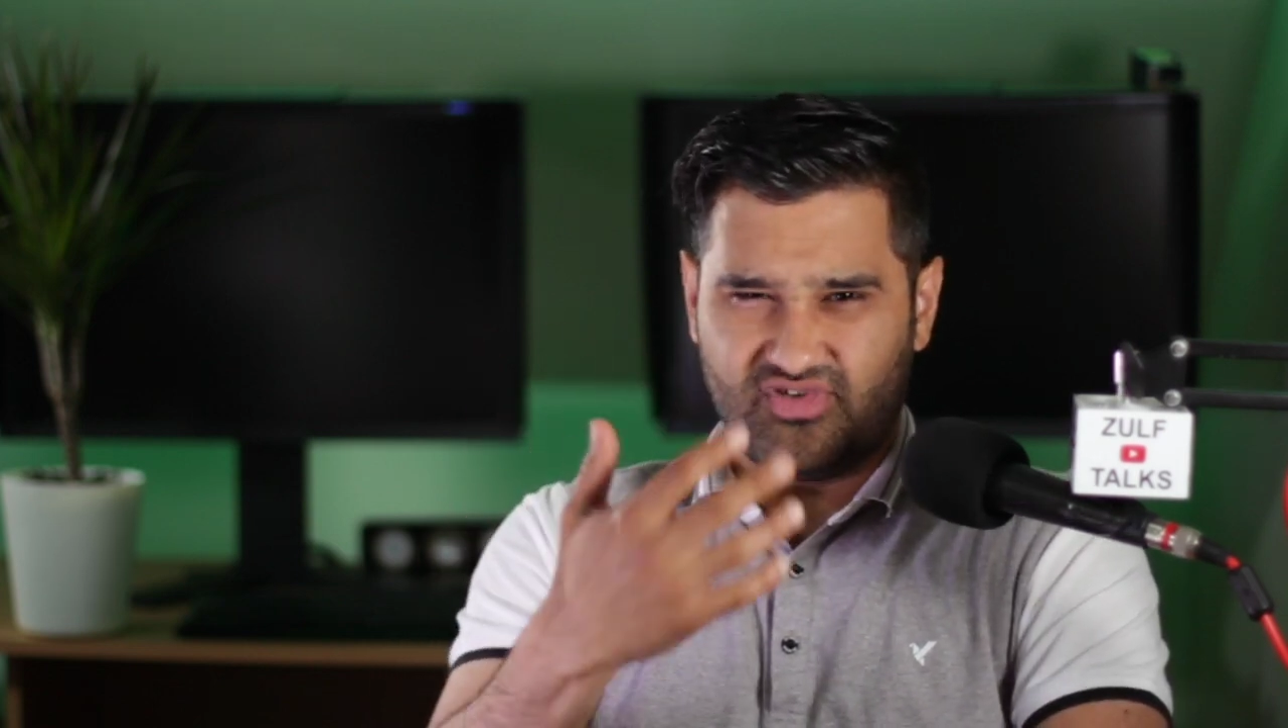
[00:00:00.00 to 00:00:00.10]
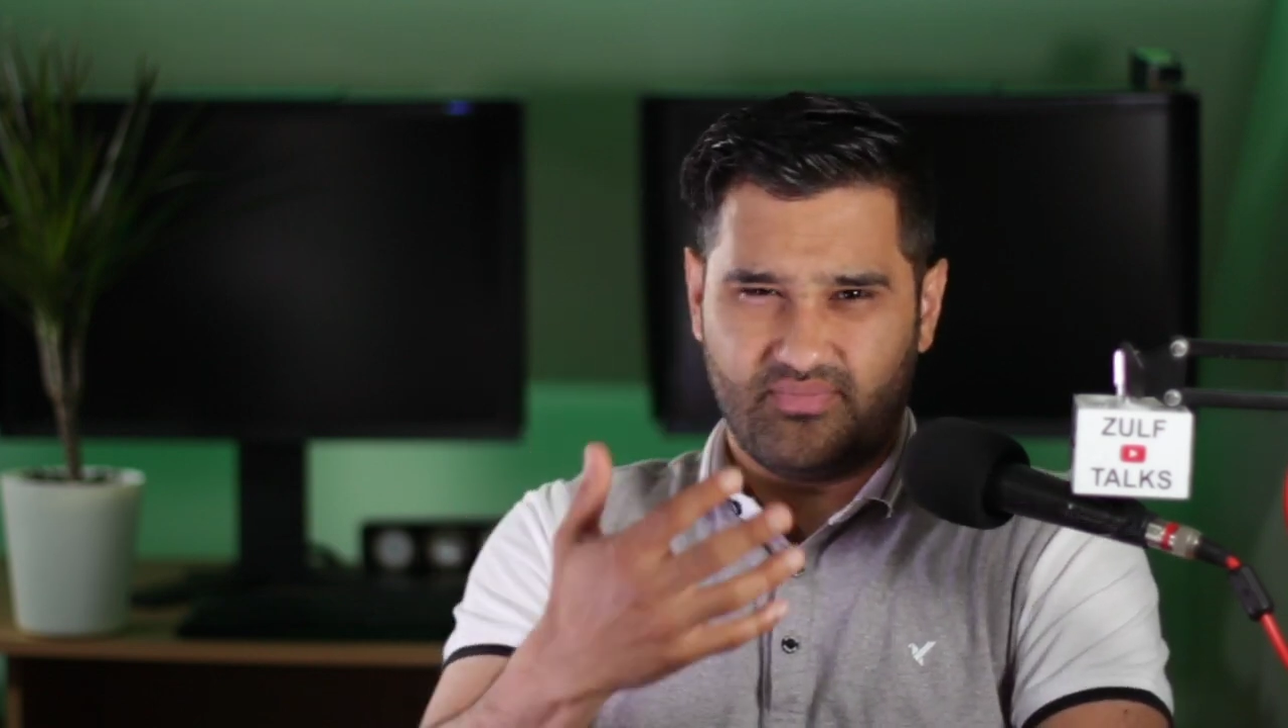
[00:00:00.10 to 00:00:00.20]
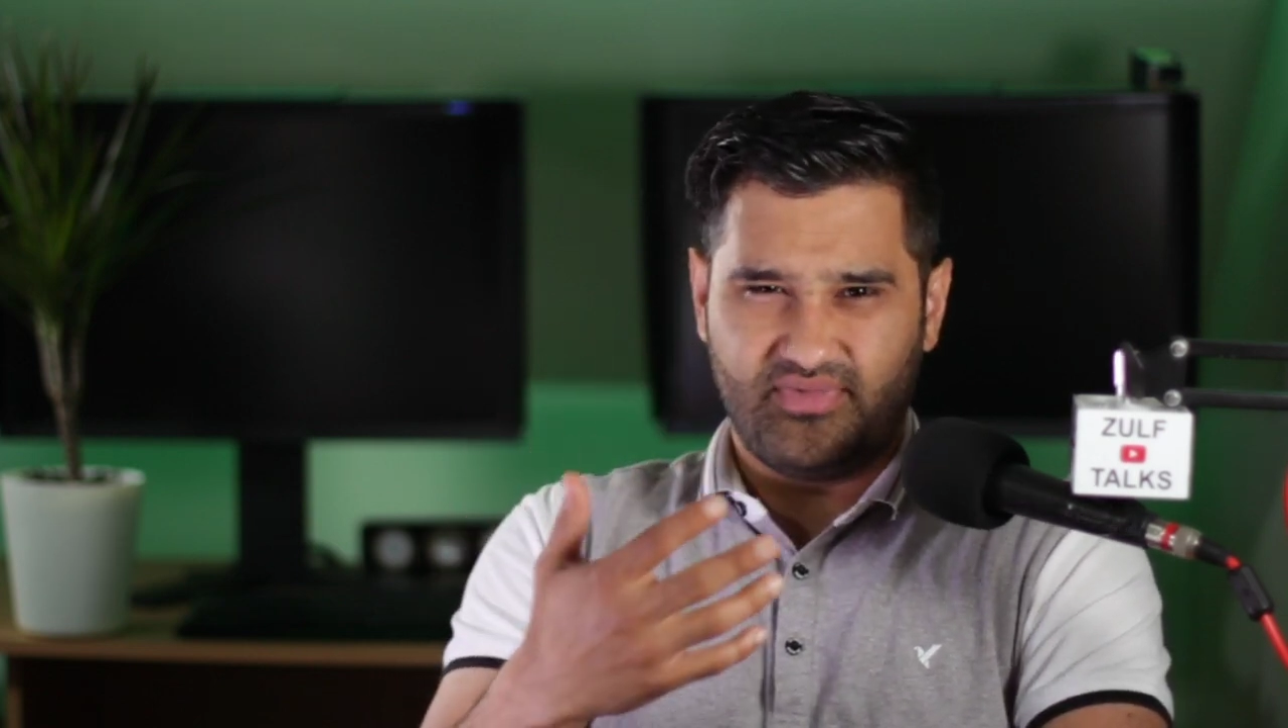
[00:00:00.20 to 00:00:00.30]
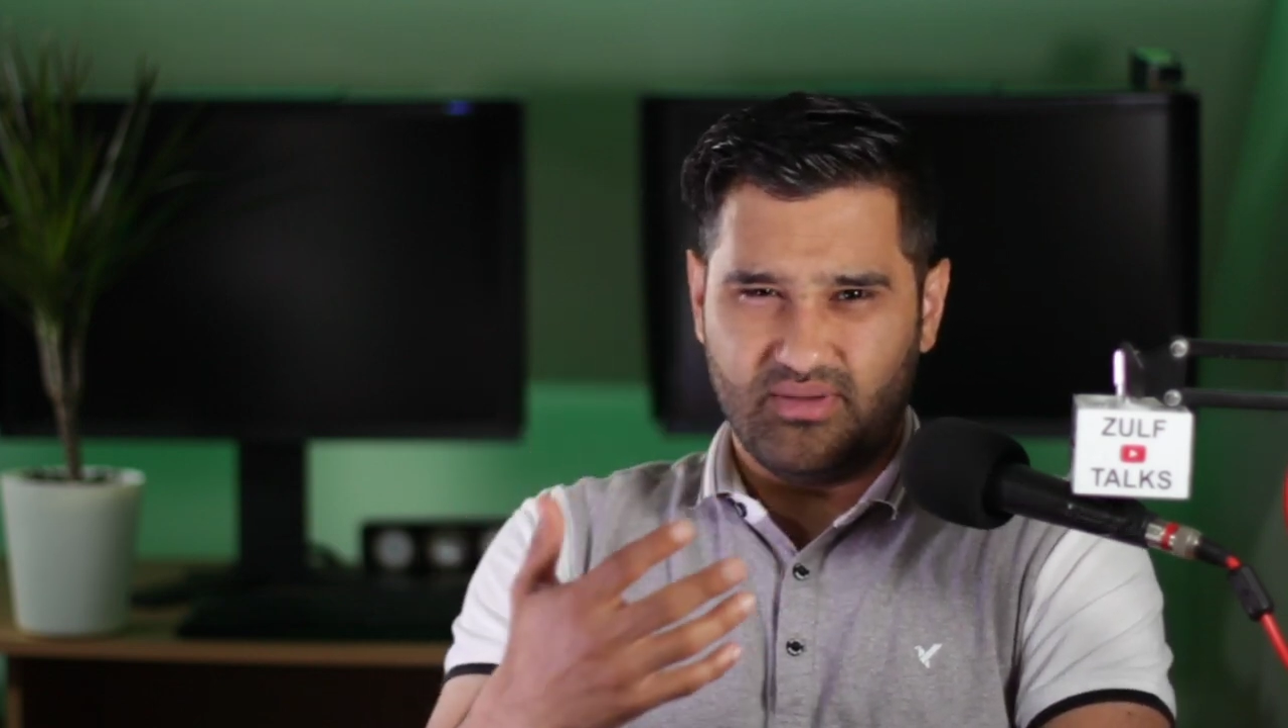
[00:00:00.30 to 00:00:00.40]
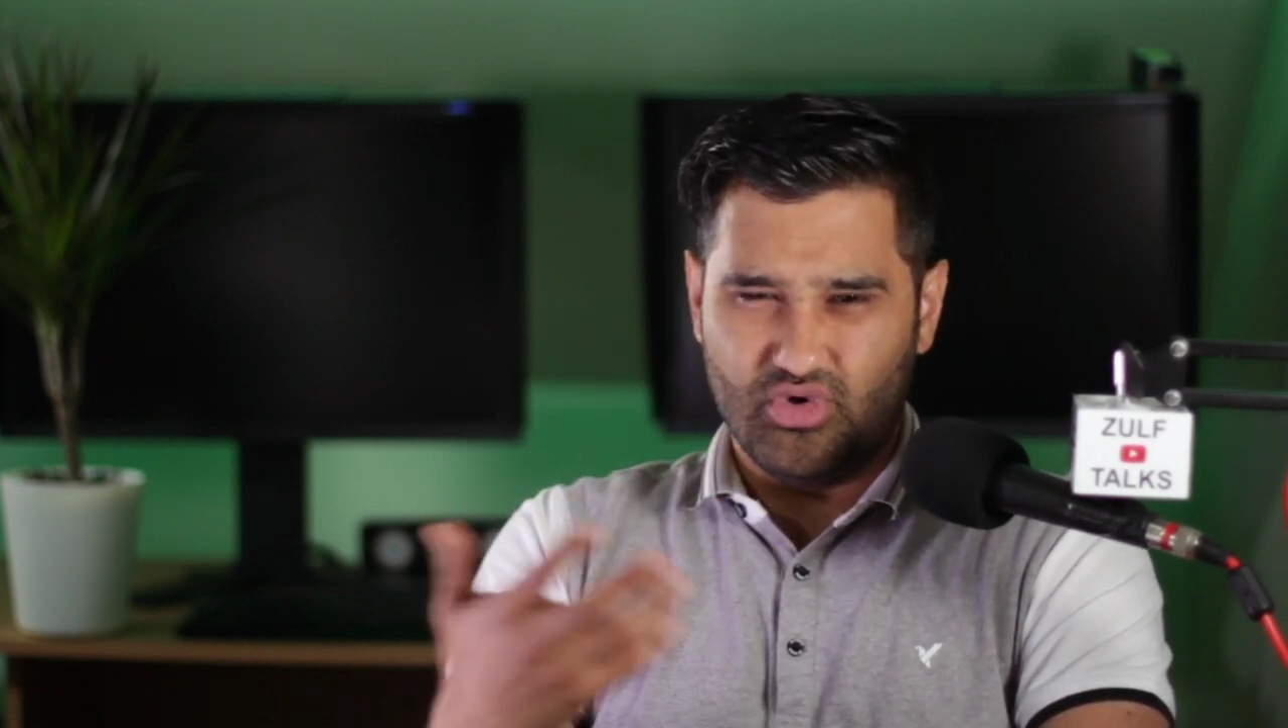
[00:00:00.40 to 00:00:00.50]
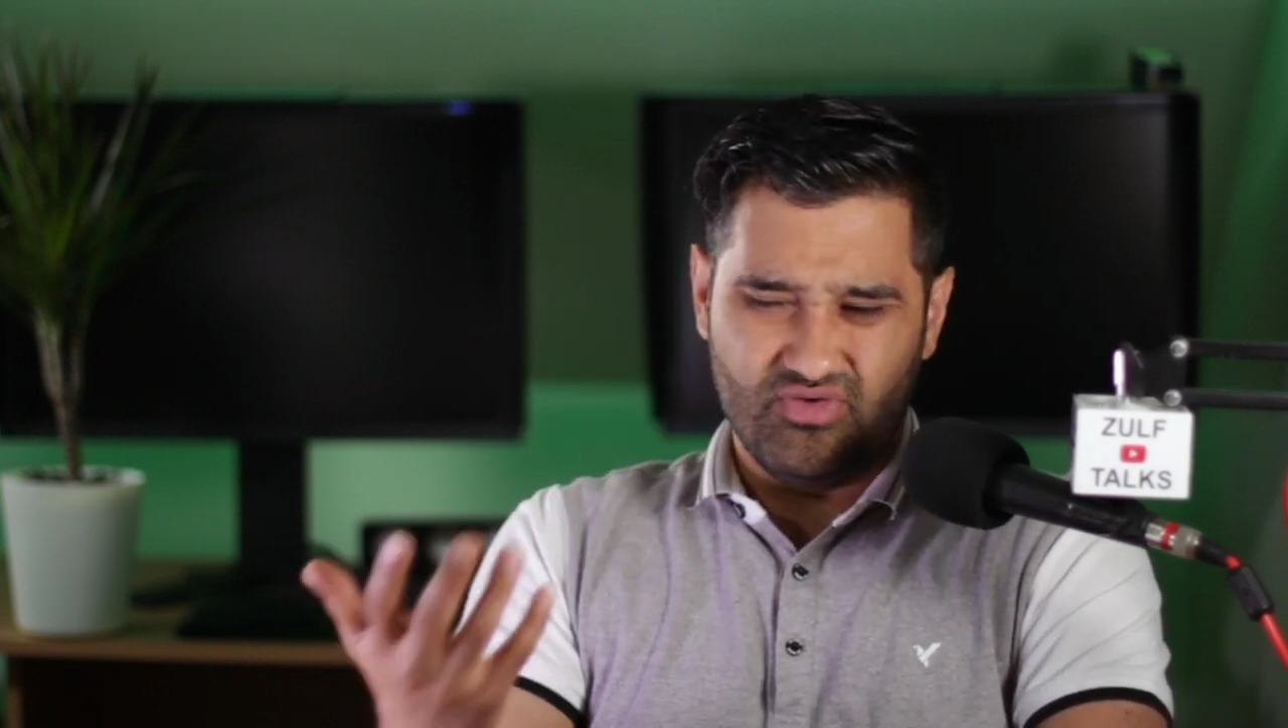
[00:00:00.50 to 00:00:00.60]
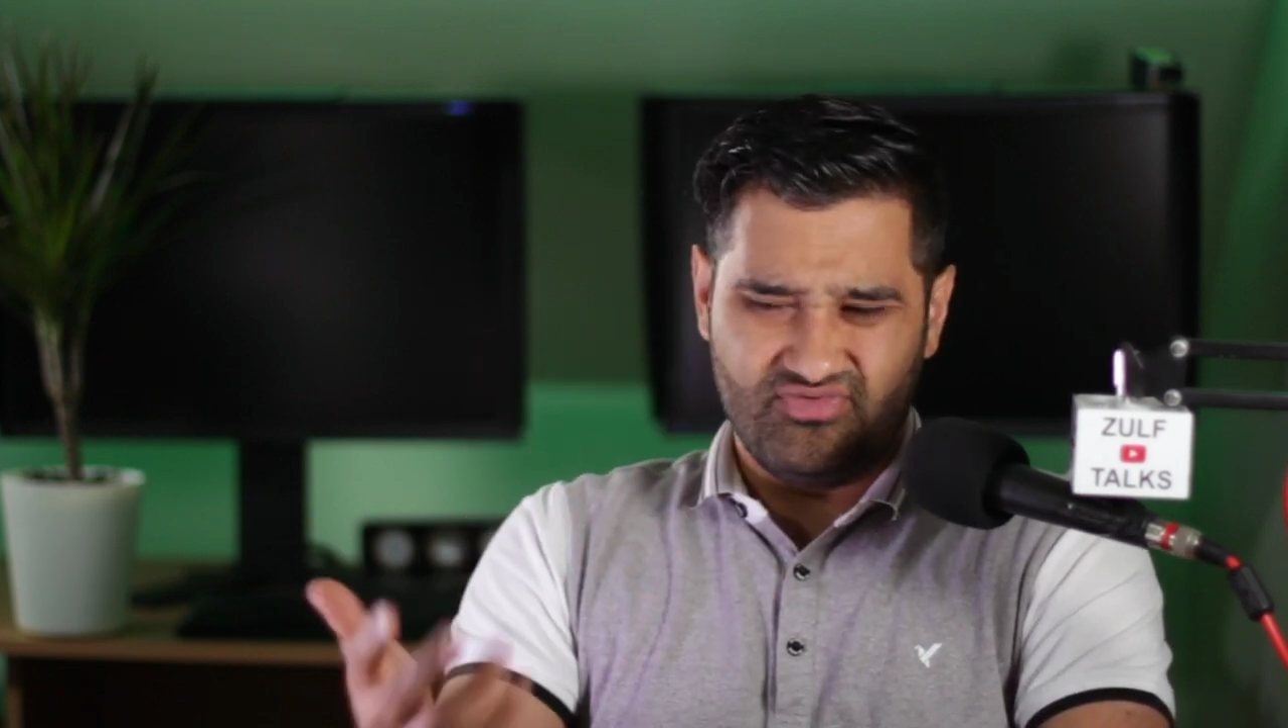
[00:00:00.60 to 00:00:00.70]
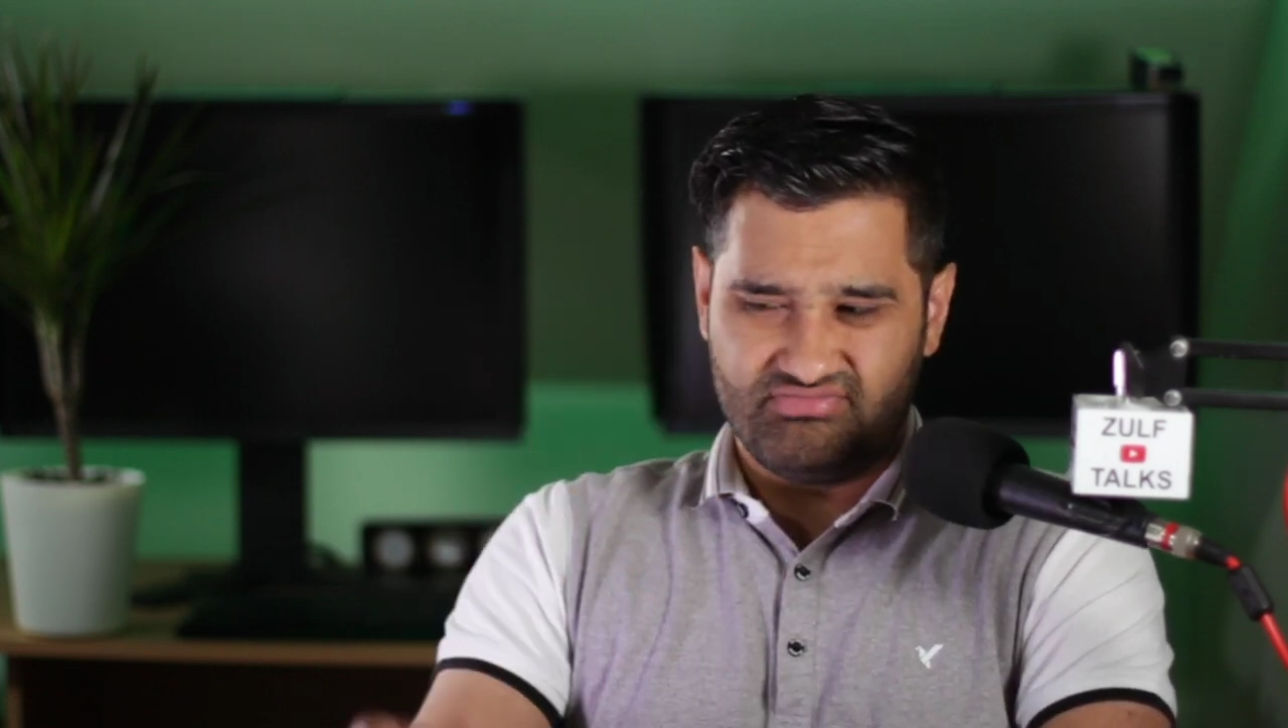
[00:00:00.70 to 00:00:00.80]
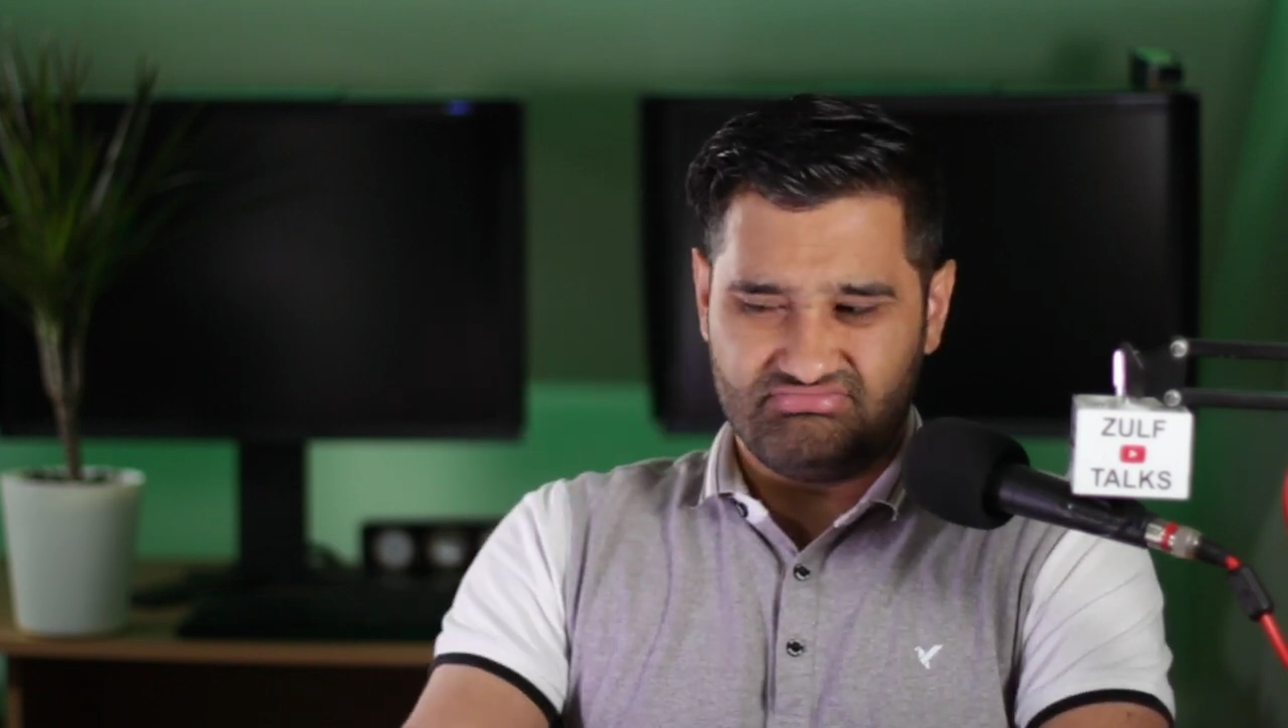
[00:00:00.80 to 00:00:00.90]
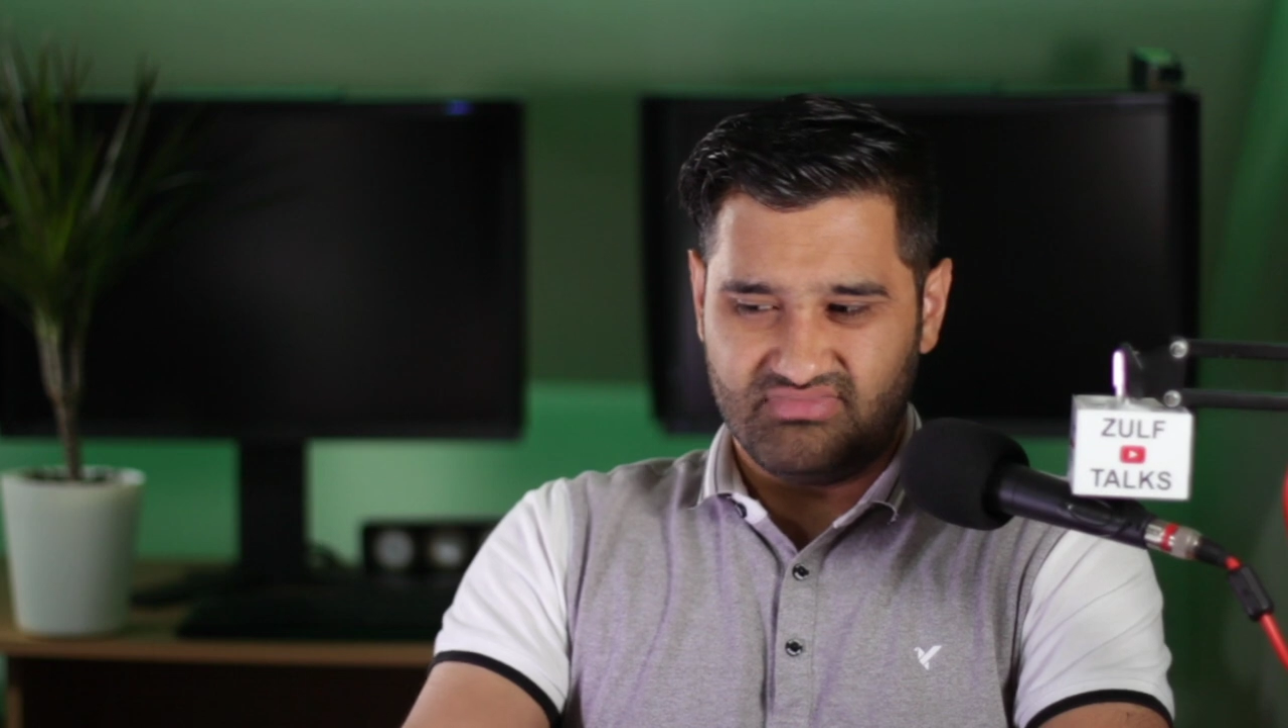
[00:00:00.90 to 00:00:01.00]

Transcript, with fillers: something moves,